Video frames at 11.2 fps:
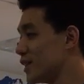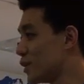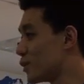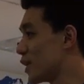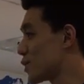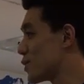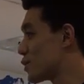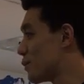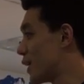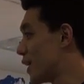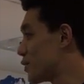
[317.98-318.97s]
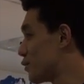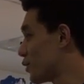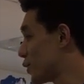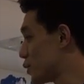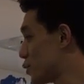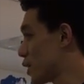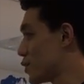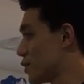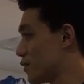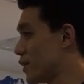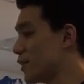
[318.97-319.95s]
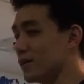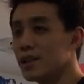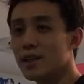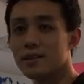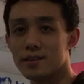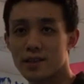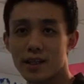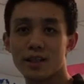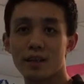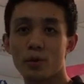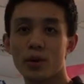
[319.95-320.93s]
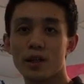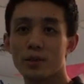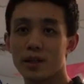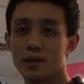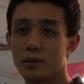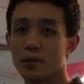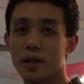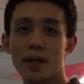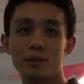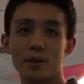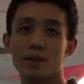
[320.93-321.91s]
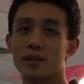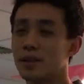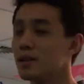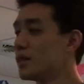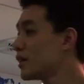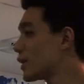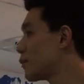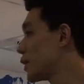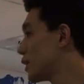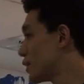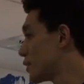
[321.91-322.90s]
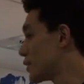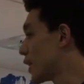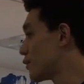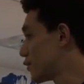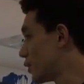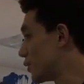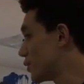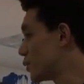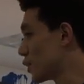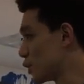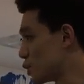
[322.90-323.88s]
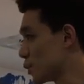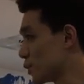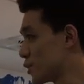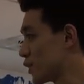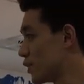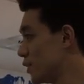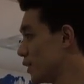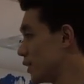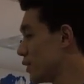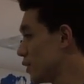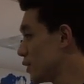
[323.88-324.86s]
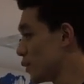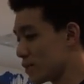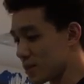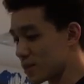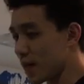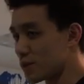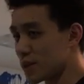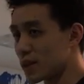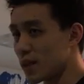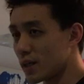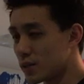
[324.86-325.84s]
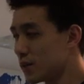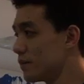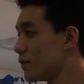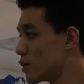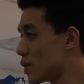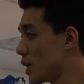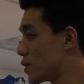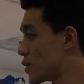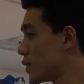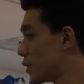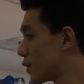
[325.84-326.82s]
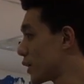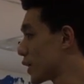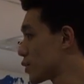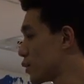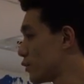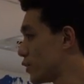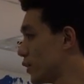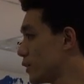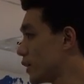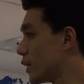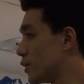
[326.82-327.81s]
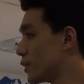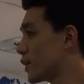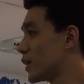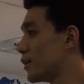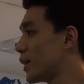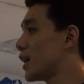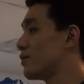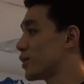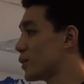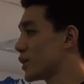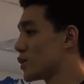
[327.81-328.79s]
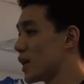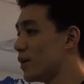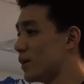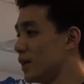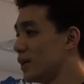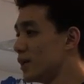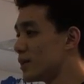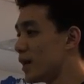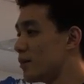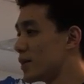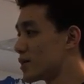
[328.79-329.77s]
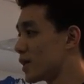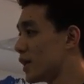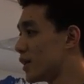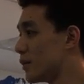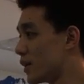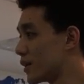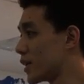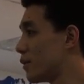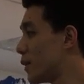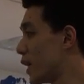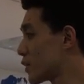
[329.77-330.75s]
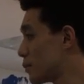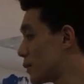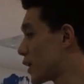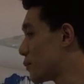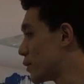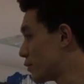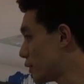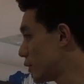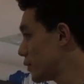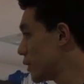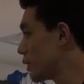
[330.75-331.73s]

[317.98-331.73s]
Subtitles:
crashed into bed, you forgot to charge your phone. The second day morning when you woke up, you have a completely dead phone. What do you do? So, use the Type-C connector, connect to your phone, and then you can go and have a quick shower. 10 minutes later, when you come back to pick up your phone